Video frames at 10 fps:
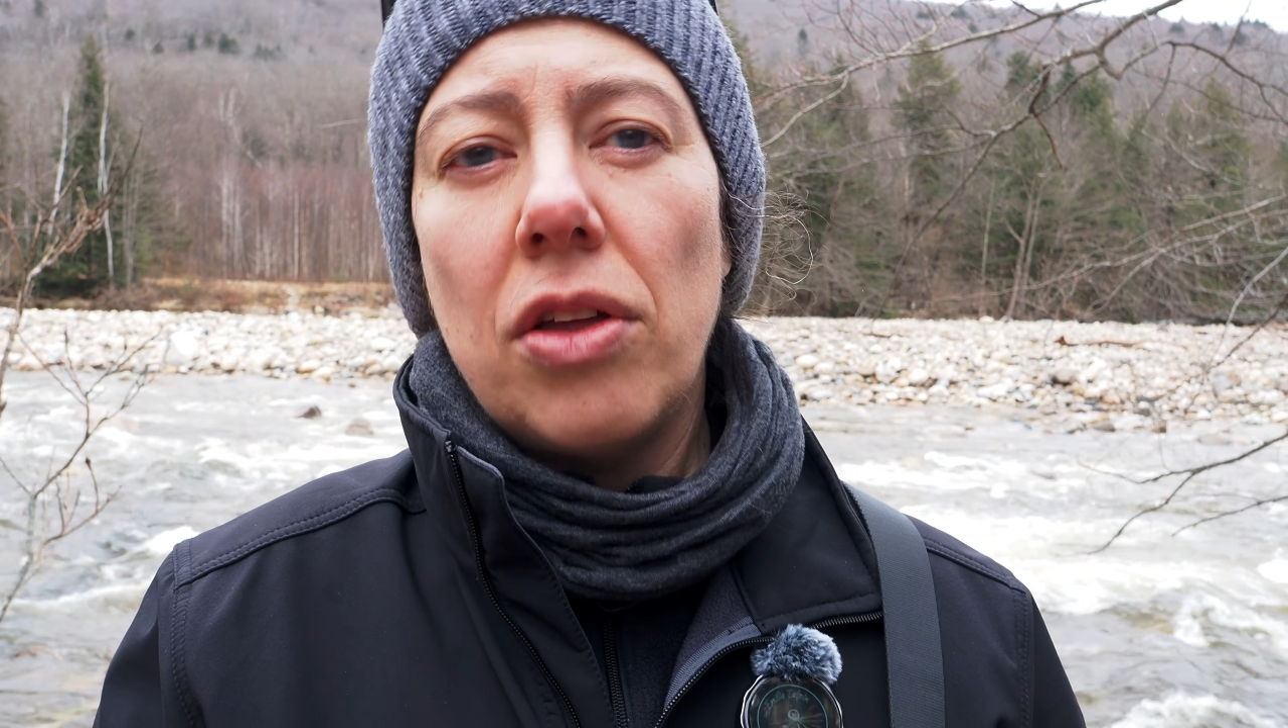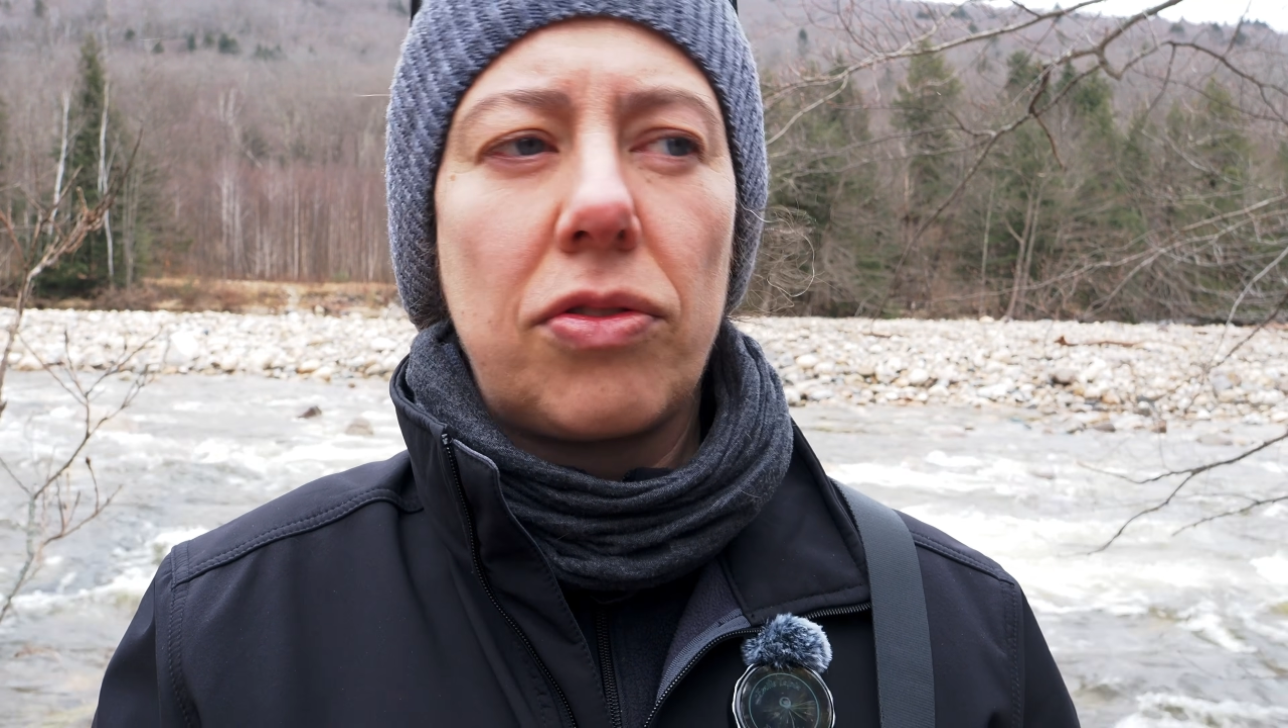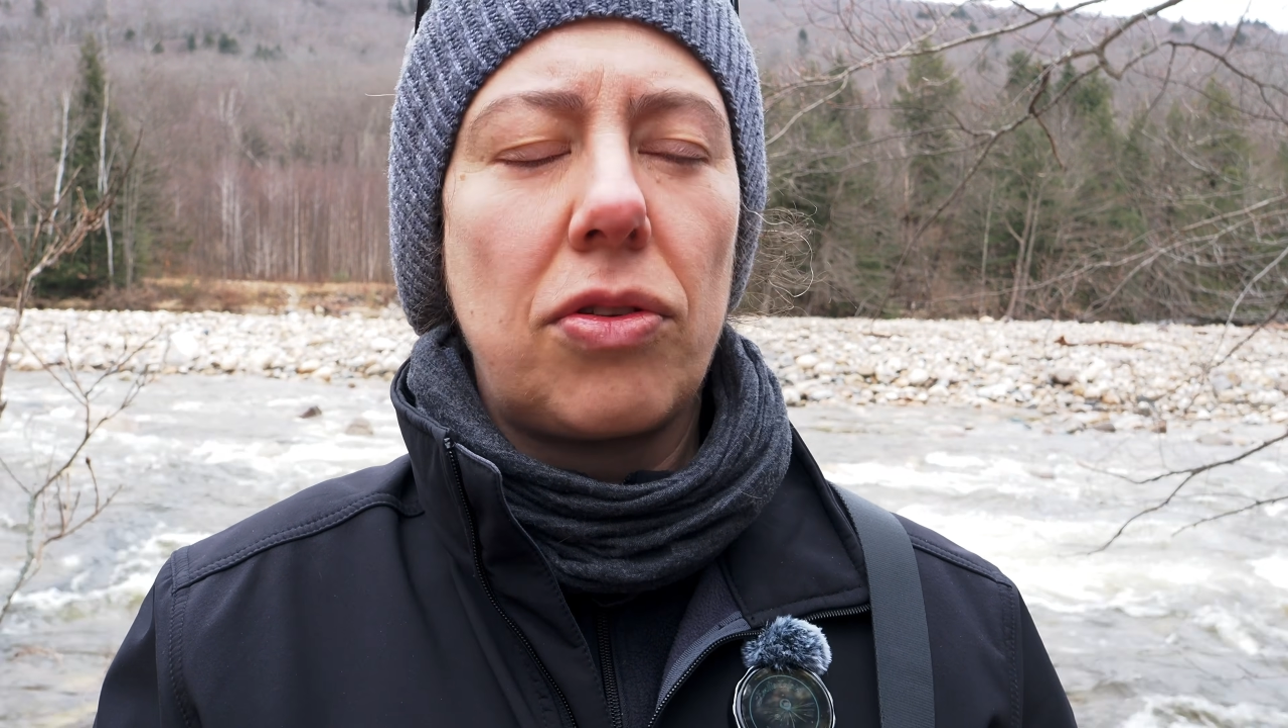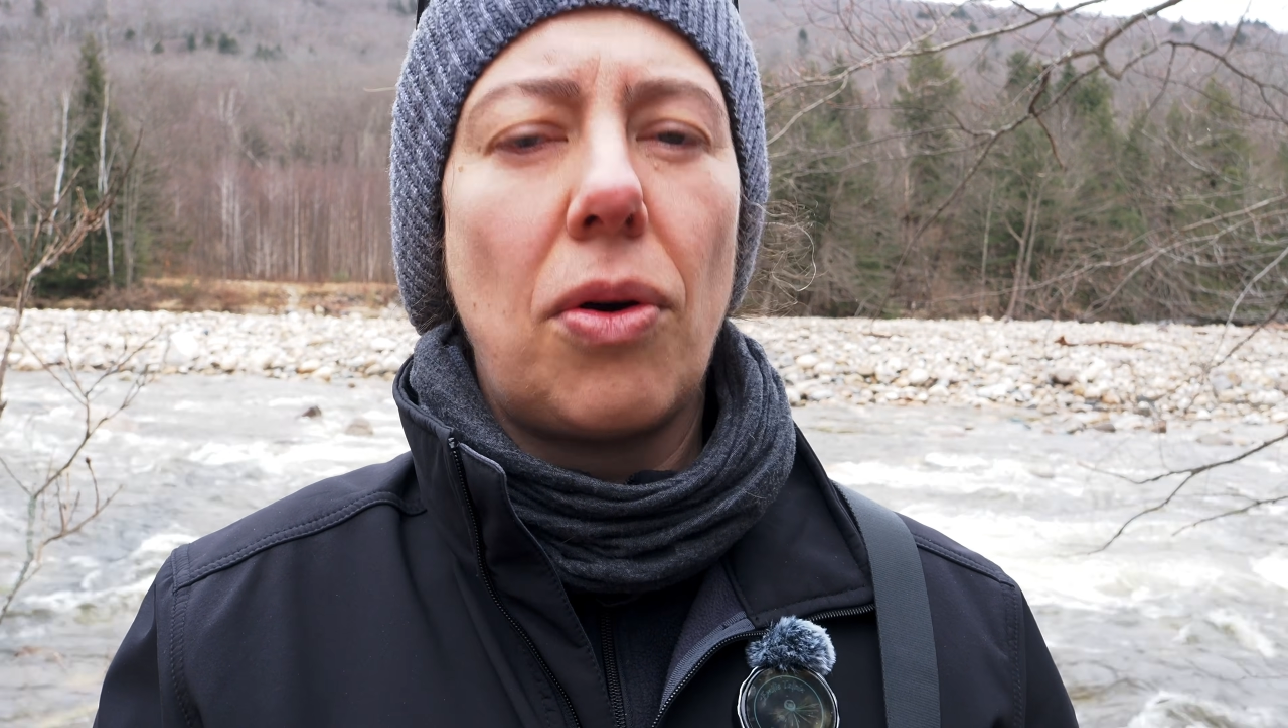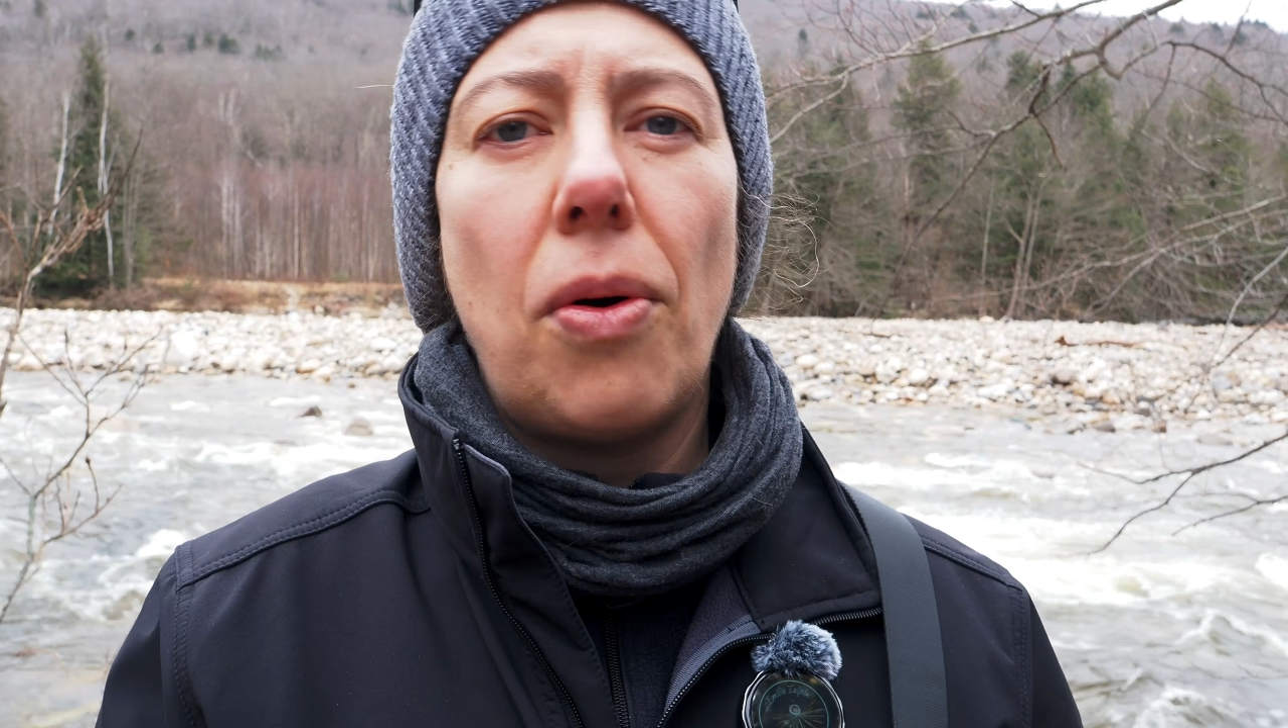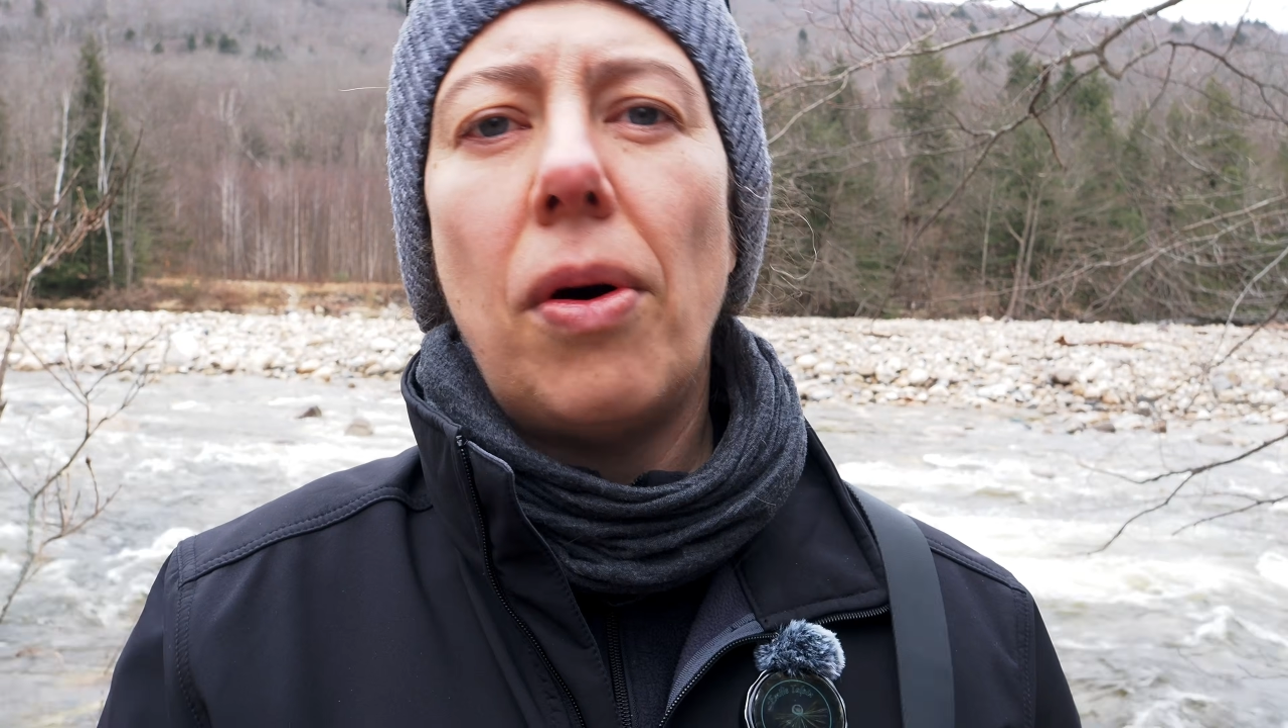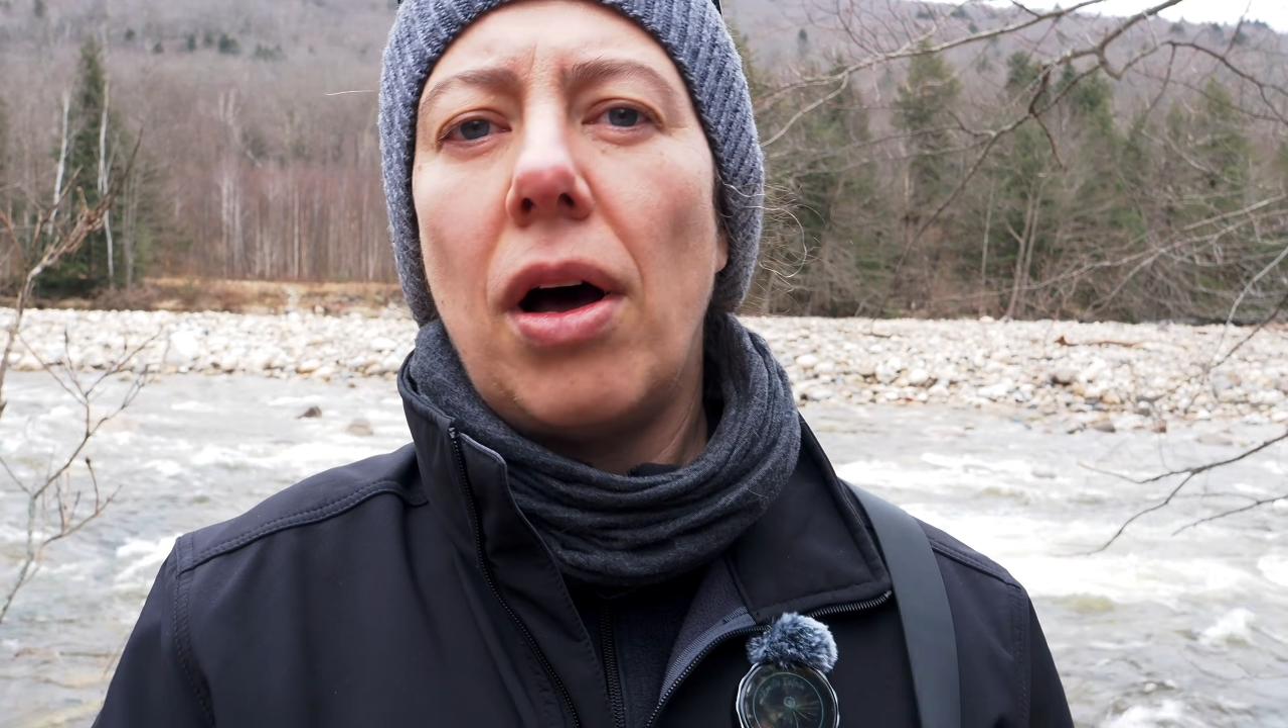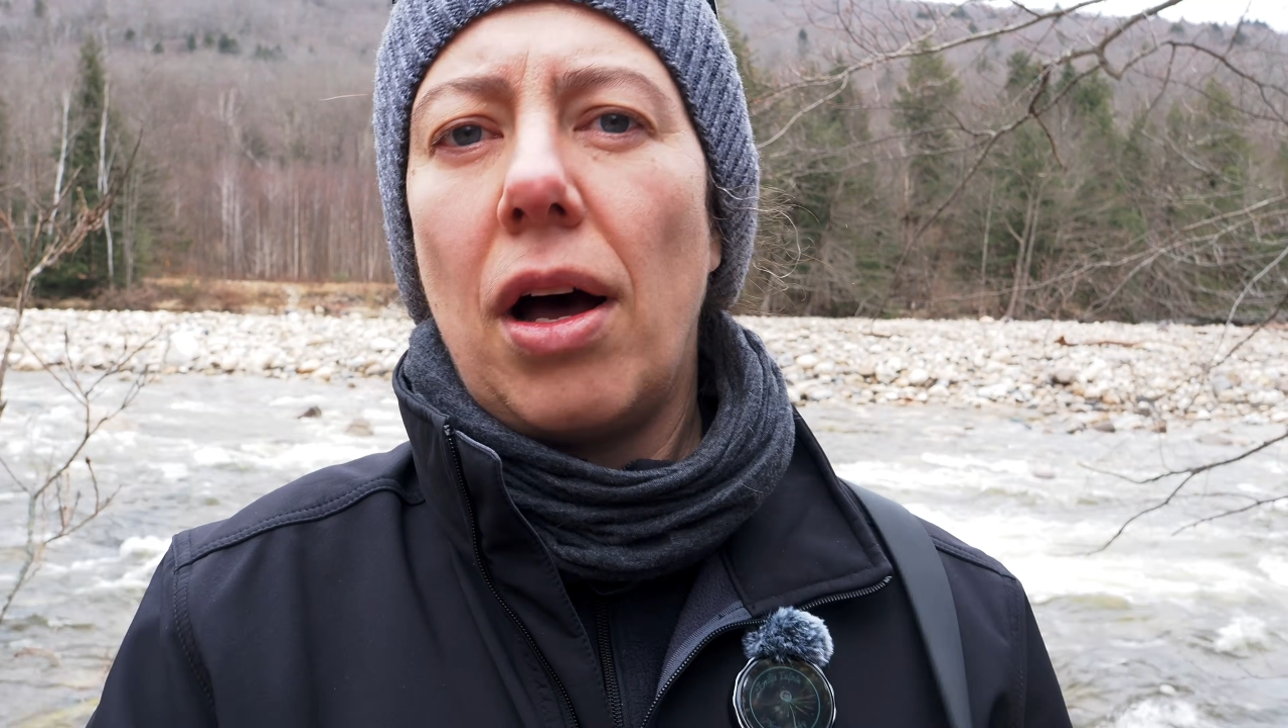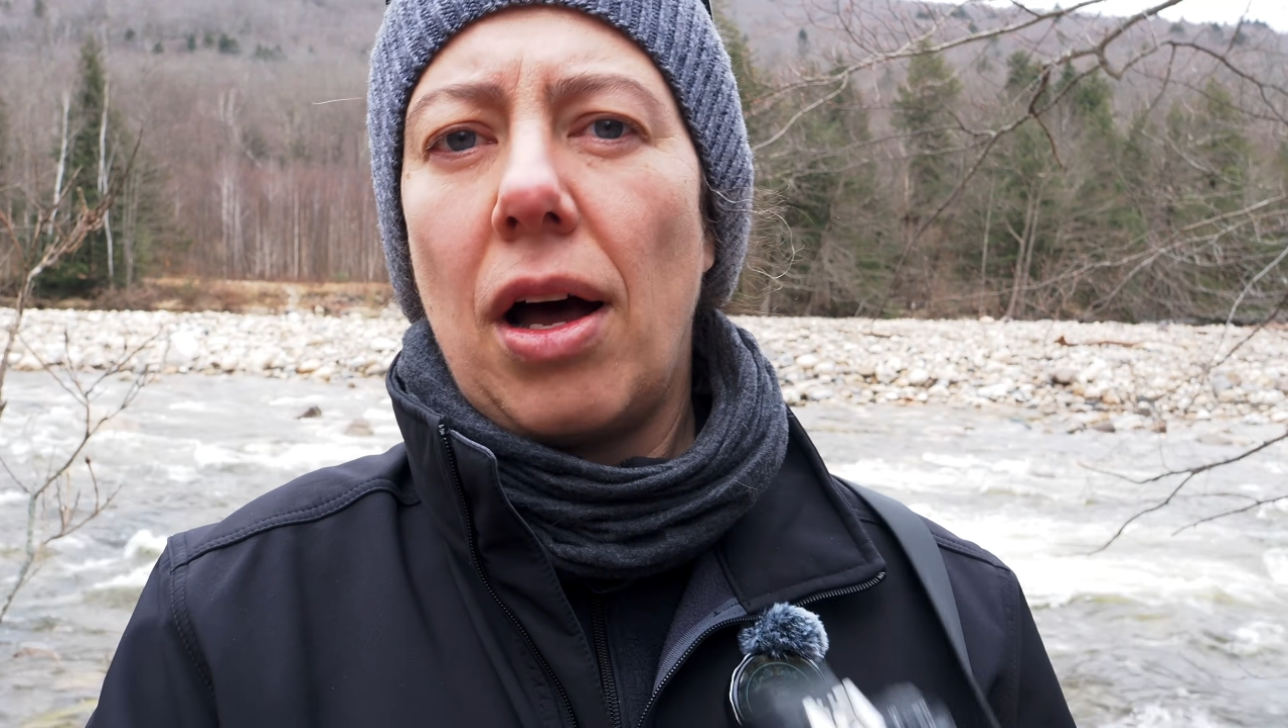So